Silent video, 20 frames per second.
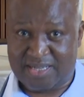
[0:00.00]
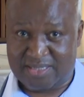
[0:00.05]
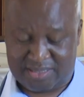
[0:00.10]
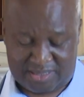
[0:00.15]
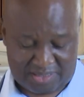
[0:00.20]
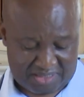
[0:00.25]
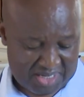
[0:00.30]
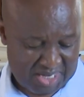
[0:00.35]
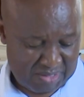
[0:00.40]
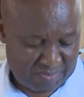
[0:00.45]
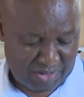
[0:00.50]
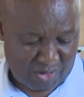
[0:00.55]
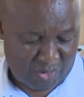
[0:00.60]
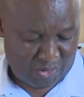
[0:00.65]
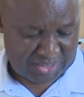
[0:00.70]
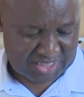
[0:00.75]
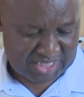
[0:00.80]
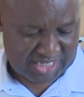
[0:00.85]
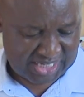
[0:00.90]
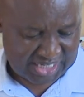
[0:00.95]
us uh,
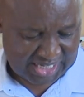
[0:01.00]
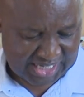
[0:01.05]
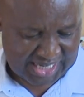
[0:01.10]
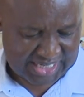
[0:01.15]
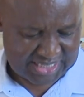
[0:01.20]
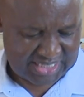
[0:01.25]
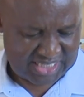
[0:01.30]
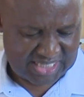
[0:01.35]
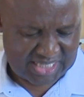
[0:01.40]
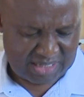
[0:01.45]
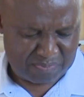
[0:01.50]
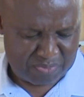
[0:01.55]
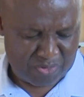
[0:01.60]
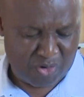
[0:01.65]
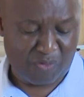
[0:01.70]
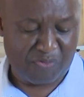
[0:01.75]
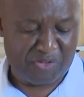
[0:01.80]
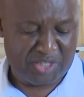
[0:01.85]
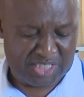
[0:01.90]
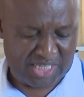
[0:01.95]
because he read the
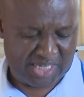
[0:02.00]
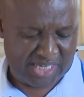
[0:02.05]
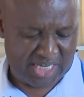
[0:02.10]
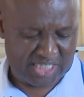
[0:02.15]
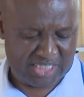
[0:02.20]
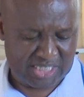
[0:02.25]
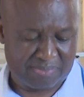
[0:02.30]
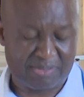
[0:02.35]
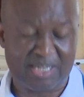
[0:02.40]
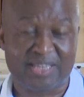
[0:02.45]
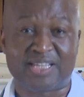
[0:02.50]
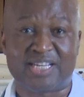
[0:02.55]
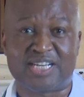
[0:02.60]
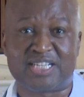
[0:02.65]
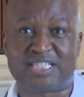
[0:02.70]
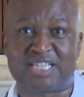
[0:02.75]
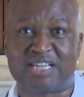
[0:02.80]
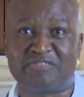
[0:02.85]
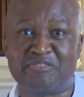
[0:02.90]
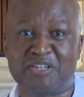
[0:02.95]
book of Ezekiel, chapter
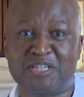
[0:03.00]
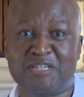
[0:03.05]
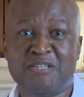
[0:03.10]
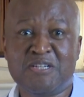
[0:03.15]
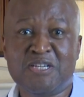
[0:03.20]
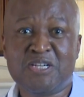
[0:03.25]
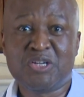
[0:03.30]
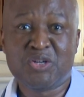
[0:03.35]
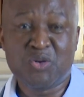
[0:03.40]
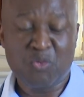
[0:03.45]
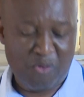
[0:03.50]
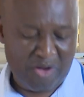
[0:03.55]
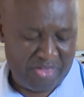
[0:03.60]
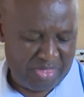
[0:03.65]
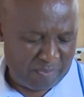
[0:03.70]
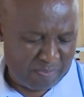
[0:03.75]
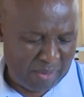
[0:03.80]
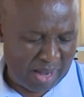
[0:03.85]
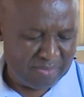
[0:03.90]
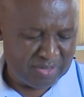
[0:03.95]
37, where
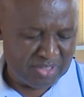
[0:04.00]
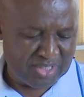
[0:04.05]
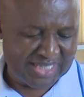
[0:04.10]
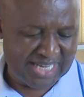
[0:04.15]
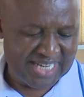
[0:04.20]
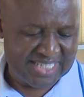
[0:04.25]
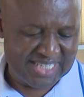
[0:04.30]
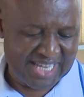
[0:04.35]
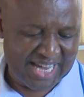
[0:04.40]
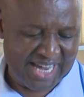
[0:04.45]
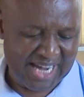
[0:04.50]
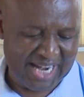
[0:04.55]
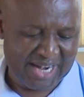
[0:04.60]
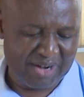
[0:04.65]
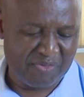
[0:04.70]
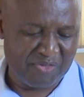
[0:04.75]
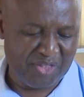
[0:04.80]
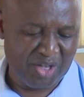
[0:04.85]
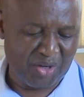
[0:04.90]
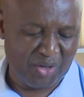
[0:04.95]
the Bible says, The hand
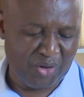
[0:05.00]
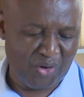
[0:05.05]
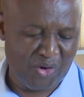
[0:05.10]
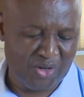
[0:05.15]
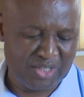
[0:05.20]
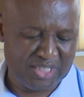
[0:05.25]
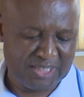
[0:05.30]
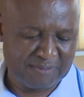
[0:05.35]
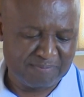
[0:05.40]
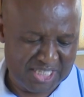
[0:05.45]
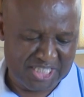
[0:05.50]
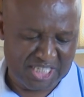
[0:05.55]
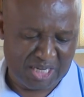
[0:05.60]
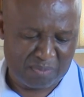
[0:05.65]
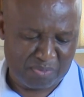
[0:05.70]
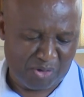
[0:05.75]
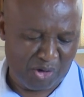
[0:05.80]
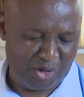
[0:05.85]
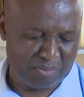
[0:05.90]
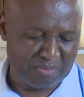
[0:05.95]
of the Lord is
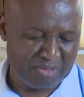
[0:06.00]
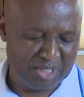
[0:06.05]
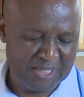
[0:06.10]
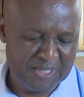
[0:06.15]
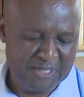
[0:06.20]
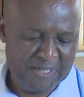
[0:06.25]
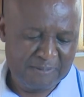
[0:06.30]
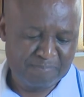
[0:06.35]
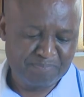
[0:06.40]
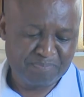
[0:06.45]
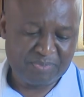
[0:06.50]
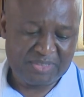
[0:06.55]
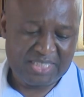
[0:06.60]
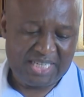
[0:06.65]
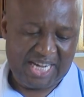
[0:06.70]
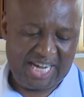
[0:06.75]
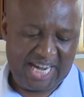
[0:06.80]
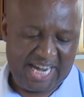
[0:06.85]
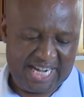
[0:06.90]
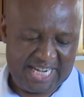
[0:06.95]
upon me,
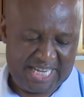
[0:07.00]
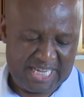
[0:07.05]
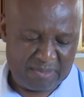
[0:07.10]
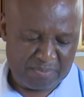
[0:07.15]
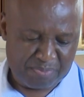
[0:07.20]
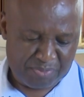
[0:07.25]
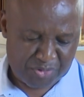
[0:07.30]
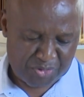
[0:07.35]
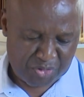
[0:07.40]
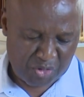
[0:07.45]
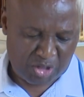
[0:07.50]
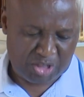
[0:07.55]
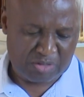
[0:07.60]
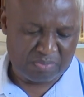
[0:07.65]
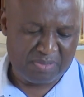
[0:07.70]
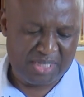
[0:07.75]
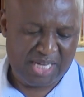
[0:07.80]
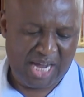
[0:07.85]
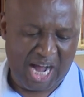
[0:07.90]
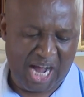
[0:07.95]
and he brought
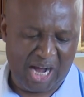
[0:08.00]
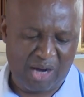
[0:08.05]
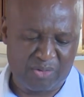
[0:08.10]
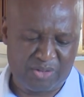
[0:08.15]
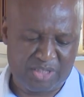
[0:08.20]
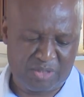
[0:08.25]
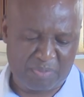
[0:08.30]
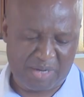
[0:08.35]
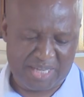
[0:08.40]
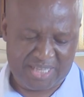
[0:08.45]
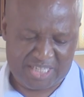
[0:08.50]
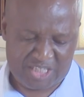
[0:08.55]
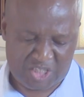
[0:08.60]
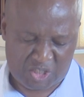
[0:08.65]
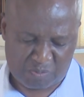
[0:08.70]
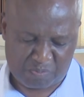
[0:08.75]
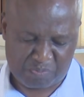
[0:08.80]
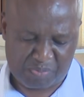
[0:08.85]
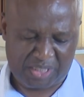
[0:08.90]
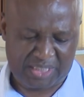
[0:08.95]
me out by his
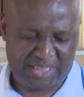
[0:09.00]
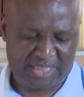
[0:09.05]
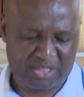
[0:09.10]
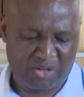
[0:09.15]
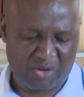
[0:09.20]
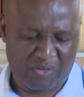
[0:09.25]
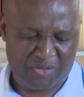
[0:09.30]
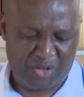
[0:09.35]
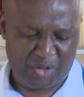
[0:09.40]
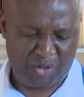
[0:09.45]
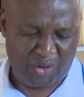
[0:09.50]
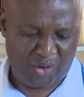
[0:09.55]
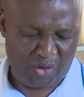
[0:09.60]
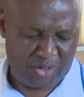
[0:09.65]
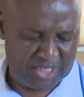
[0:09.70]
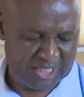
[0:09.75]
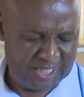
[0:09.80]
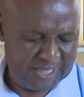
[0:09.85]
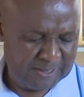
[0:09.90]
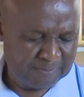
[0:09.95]
spirit of the
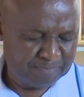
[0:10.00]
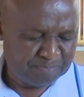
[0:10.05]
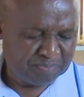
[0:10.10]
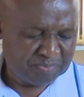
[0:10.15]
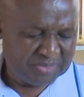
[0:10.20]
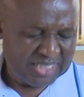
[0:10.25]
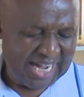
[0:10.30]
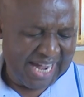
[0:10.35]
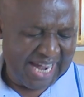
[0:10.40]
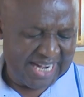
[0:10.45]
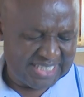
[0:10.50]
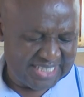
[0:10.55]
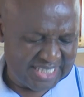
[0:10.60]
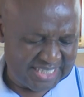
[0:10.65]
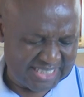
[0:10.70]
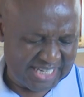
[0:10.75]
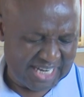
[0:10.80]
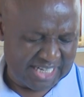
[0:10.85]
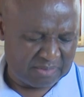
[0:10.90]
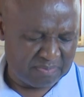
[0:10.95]
Lord and
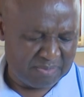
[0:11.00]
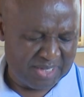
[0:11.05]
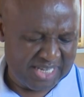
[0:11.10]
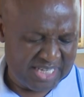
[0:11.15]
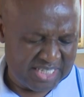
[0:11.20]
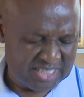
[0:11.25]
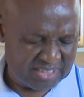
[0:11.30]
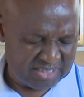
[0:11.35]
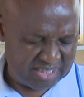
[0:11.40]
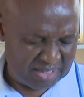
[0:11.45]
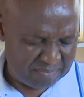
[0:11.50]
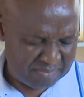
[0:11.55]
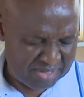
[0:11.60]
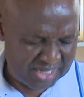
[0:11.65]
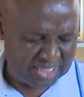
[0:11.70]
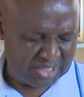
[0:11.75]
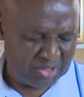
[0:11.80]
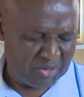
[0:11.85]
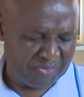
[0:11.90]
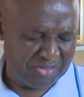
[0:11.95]
set me in the
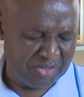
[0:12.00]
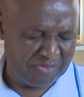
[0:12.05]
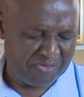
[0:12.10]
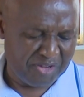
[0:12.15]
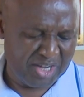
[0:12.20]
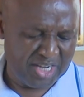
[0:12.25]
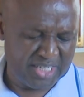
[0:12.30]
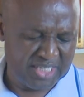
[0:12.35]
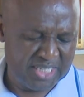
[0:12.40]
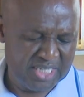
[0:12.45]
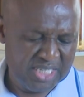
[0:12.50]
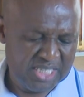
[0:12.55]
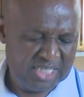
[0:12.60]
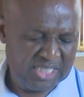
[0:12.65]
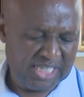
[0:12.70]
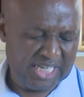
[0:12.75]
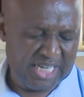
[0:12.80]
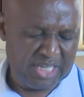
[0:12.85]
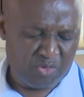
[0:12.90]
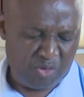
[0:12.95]
middle of the valley.
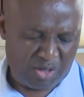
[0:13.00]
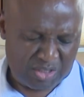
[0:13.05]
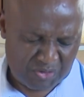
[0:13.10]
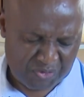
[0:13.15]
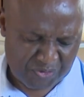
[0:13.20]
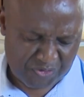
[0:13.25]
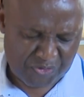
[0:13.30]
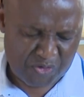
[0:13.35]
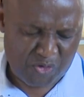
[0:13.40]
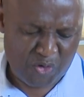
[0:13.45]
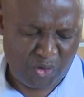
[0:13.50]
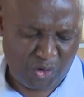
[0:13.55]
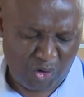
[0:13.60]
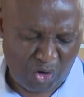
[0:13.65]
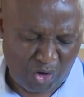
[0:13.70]
It was full